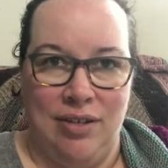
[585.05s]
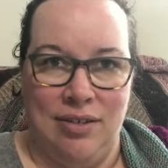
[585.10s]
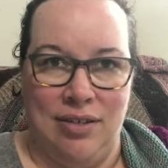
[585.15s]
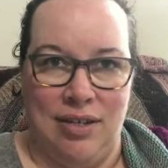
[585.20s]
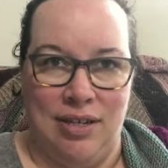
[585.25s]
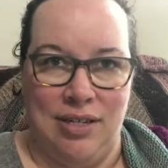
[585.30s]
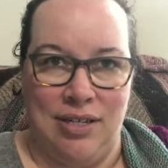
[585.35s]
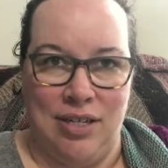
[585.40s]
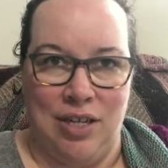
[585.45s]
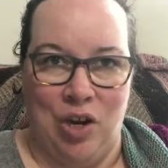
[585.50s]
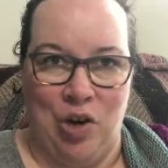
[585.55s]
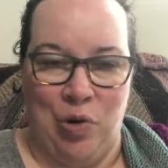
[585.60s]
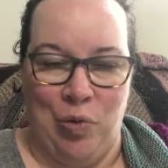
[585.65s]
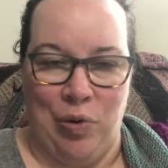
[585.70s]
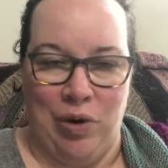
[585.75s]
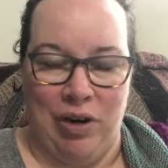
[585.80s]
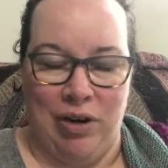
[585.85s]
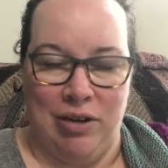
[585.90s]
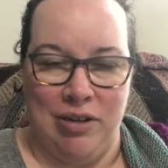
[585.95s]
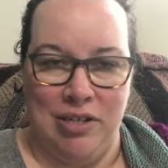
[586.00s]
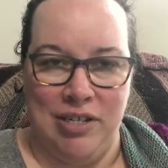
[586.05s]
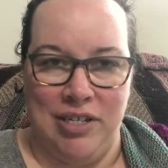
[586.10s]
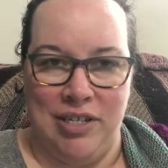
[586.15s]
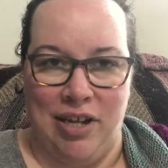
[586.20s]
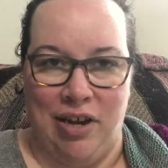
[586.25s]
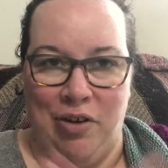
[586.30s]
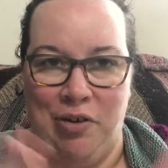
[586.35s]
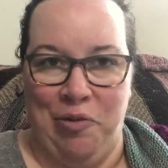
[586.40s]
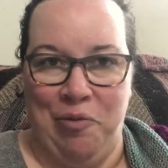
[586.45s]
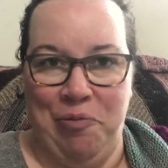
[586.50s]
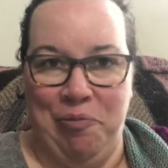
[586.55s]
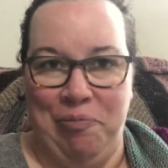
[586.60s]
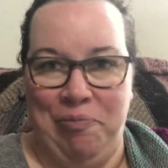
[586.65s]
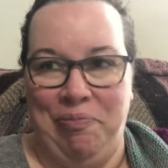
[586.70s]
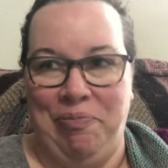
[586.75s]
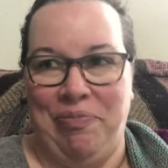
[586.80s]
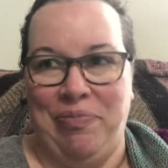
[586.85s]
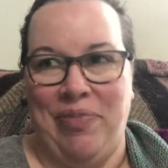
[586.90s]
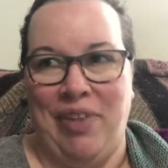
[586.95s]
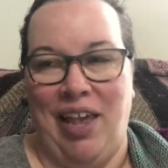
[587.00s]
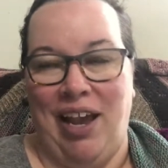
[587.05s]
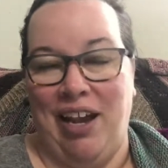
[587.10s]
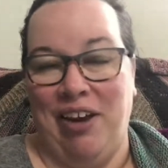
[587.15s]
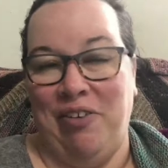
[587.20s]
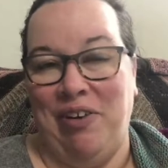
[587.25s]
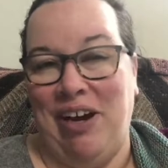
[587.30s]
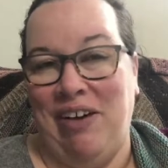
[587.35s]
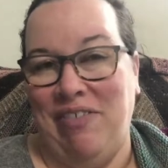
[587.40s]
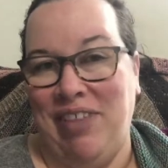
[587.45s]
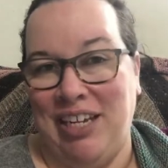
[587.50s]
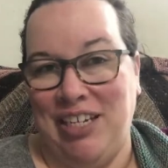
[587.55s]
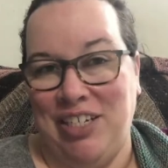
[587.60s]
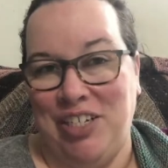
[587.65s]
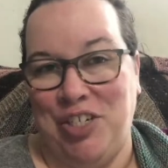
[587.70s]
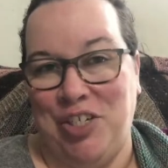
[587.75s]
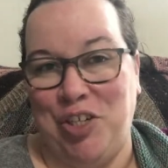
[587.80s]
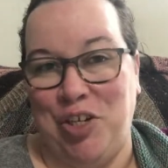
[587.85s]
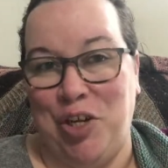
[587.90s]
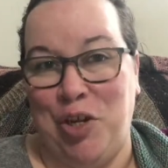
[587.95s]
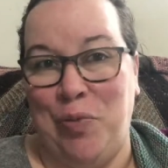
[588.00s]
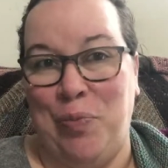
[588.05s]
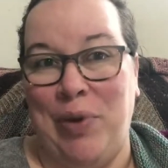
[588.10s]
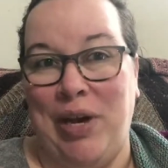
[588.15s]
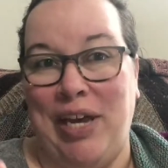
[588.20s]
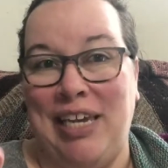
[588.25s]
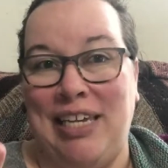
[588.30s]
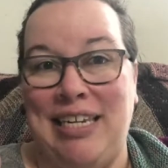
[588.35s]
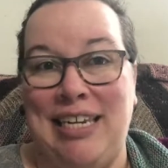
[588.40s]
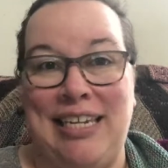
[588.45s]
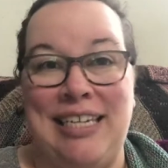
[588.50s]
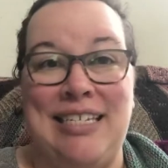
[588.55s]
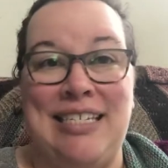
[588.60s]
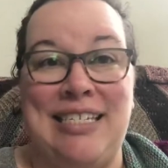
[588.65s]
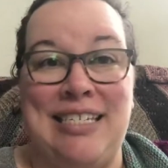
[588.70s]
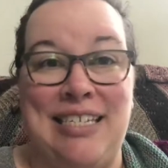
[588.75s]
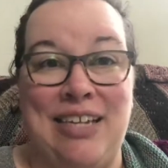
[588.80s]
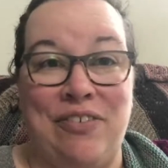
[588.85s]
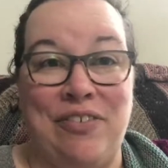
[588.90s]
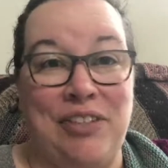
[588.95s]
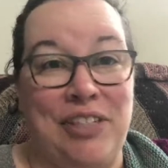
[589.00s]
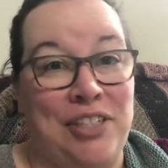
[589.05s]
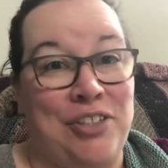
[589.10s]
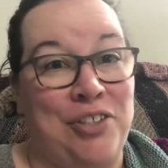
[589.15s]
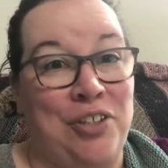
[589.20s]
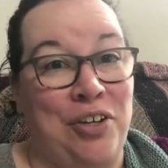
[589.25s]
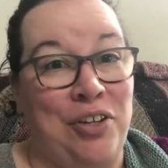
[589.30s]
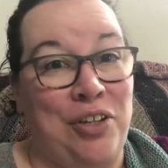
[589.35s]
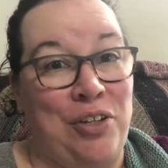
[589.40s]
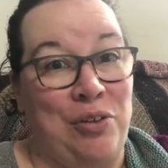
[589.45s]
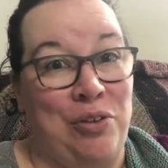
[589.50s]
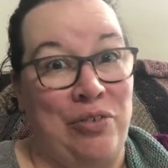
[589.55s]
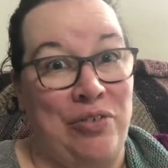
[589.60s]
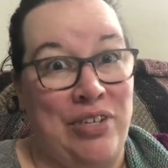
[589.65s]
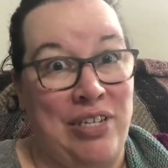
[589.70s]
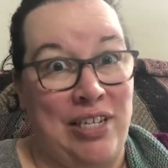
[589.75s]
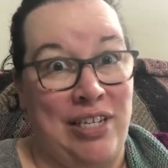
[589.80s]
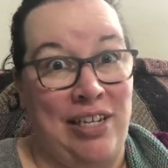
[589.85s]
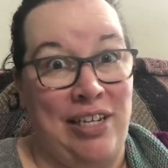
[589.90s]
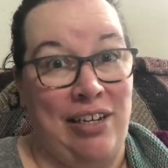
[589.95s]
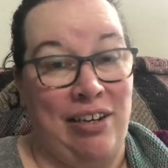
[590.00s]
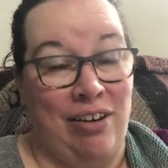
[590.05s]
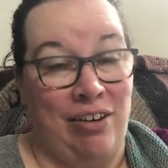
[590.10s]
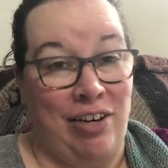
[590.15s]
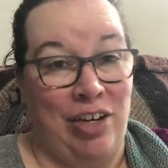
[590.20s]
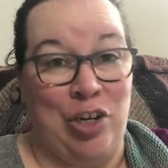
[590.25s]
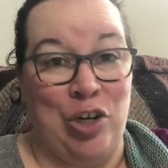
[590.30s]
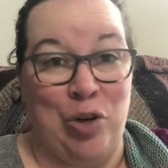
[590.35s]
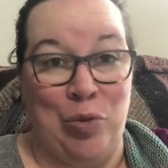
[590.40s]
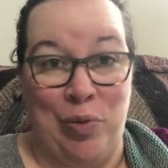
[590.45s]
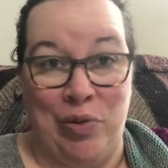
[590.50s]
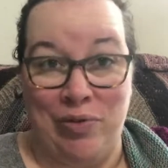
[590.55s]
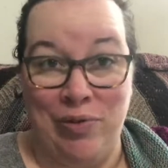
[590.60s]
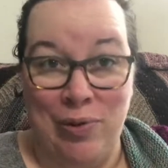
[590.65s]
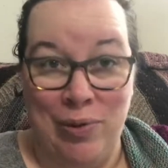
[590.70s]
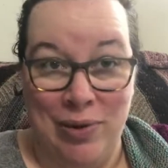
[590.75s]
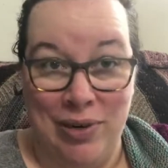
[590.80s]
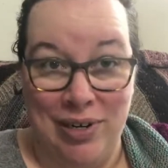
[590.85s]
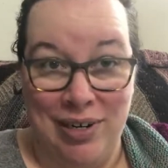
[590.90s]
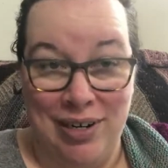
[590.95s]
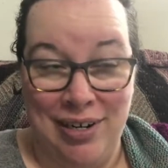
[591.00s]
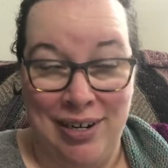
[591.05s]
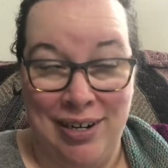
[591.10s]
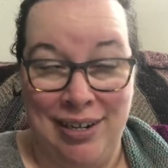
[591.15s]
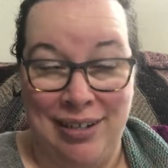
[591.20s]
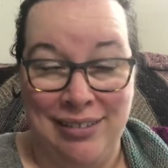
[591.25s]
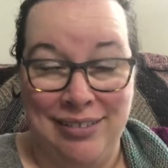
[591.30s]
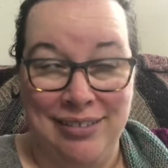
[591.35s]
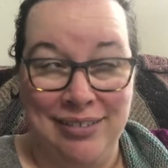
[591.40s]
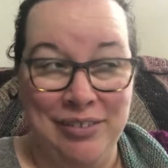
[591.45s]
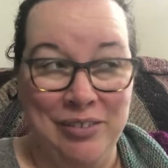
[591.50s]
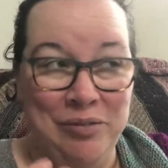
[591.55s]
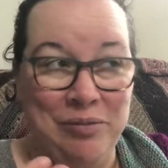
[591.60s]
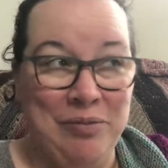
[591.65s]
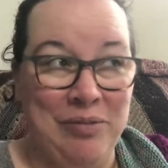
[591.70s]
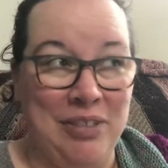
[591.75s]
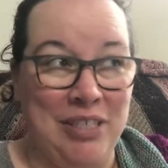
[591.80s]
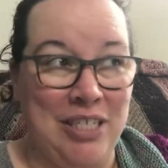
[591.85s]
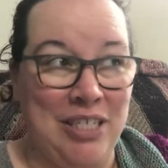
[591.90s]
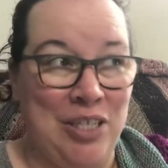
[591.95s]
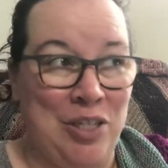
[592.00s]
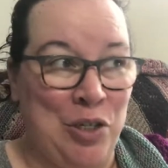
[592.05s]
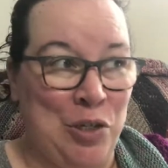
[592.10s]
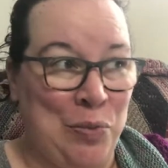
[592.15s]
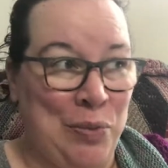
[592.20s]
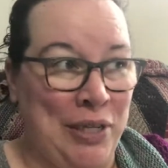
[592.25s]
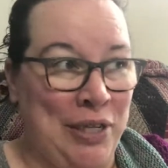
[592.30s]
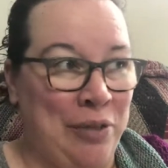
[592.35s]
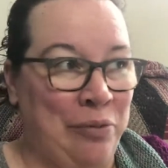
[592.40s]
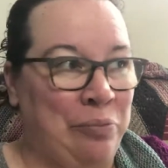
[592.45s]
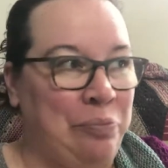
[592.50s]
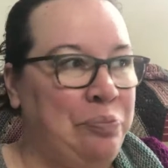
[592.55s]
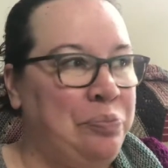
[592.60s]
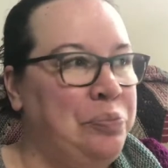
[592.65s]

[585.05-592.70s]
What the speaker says: to his coworker. So I don't have that to show you, but it is definitely a shawl that you have seen on here before. Excuse me.